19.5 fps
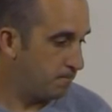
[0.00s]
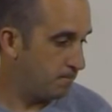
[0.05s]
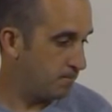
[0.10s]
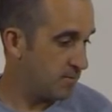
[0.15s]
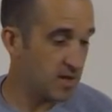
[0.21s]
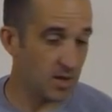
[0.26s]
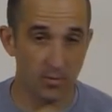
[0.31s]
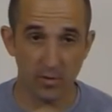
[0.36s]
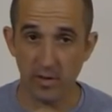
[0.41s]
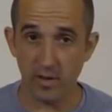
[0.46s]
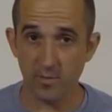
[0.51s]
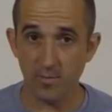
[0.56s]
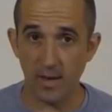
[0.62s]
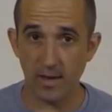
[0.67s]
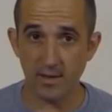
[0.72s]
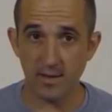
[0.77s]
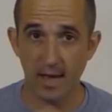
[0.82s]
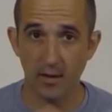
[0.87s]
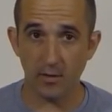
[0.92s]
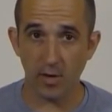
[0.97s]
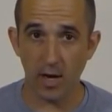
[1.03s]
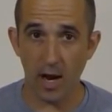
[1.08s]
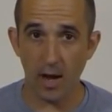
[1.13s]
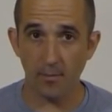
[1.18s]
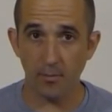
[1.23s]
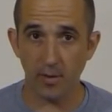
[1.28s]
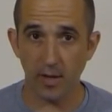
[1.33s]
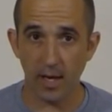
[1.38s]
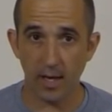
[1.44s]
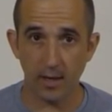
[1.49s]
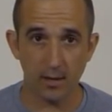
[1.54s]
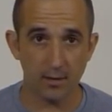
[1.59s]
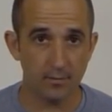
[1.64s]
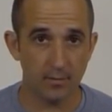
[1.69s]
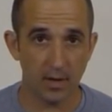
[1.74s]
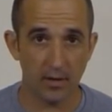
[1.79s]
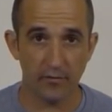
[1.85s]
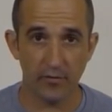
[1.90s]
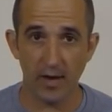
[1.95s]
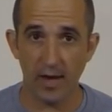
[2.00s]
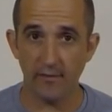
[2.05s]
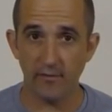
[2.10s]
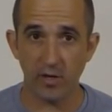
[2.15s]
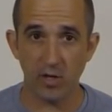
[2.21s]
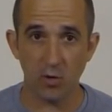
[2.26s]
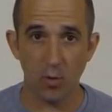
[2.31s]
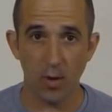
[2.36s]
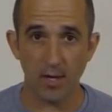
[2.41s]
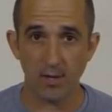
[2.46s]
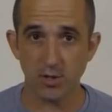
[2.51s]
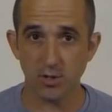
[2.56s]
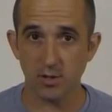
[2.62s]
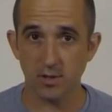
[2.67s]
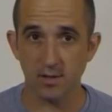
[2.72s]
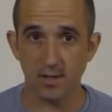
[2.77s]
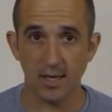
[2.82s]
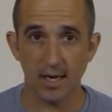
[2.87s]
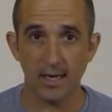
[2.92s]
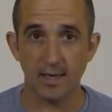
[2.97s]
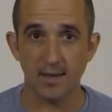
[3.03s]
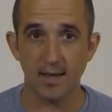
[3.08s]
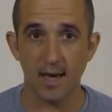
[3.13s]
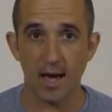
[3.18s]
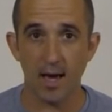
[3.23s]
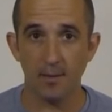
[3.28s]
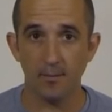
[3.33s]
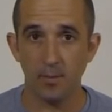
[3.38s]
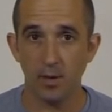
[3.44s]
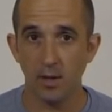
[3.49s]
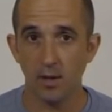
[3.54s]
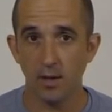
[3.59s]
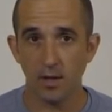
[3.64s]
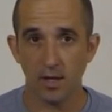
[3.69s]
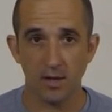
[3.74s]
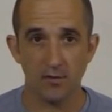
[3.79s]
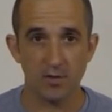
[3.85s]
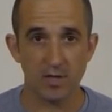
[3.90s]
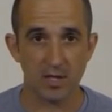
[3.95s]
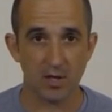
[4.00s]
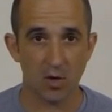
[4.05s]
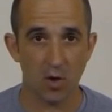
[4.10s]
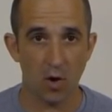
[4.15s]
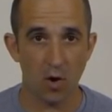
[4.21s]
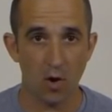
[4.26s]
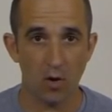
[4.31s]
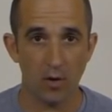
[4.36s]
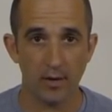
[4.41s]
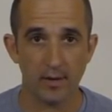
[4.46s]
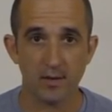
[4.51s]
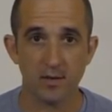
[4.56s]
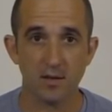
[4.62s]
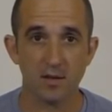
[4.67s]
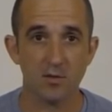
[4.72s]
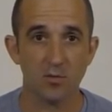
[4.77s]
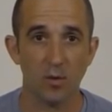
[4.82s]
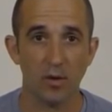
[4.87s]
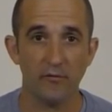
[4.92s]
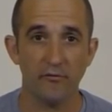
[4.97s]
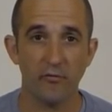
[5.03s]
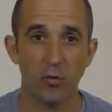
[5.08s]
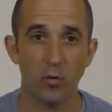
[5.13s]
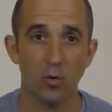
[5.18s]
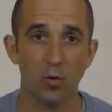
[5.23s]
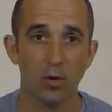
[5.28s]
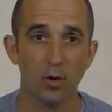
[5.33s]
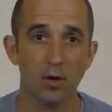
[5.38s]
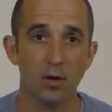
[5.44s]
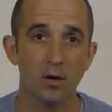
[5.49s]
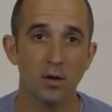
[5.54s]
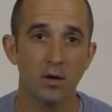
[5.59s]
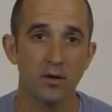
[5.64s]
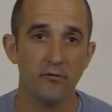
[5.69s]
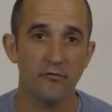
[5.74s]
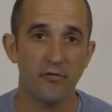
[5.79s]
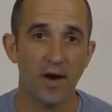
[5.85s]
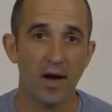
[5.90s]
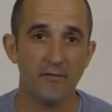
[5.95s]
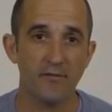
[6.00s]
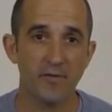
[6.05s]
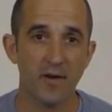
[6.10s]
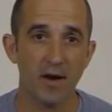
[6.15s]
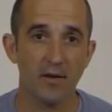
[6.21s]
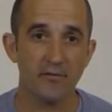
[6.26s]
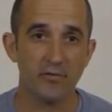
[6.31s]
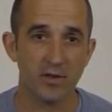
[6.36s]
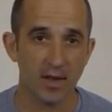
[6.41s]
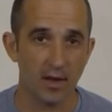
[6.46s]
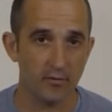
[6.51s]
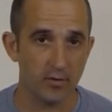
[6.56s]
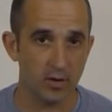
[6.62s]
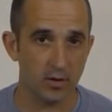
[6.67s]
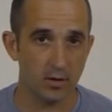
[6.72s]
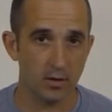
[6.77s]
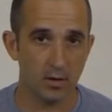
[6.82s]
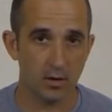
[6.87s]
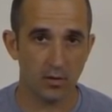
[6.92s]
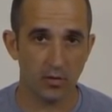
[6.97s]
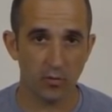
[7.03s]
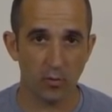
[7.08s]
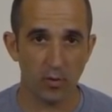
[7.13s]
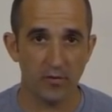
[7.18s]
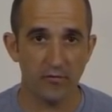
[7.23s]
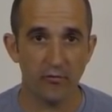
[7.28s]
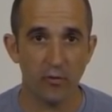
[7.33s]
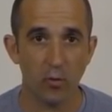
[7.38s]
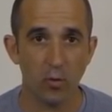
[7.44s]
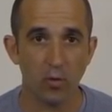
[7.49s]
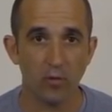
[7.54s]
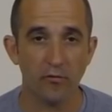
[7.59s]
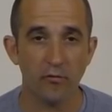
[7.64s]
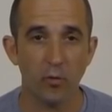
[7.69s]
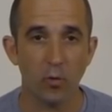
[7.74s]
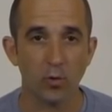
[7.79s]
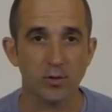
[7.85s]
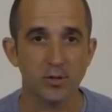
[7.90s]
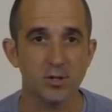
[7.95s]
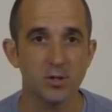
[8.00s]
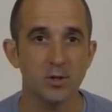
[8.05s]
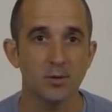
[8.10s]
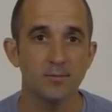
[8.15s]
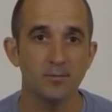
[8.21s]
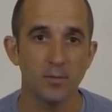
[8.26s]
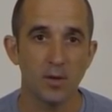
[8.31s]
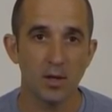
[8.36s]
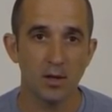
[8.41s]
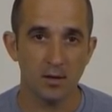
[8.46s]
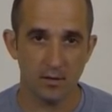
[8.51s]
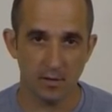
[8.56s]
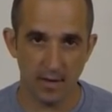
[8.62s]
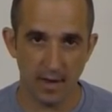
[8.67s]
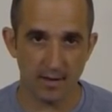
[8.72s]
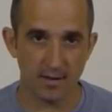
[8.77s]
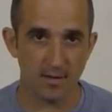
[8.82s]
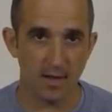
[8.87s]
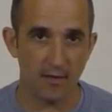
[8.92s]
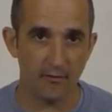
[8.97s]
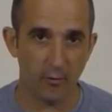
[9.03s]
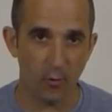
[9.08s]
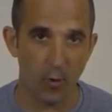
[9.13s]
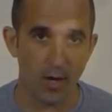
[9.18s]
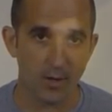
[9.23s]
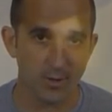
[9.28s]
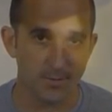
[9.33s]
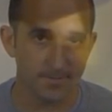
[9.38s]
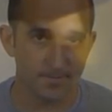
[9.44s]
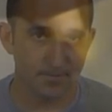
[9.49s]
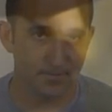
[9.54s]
Some of this may sound complicated. If you have any questions at any time, give us a call at 614-557-3442. Thanks a lot for watching.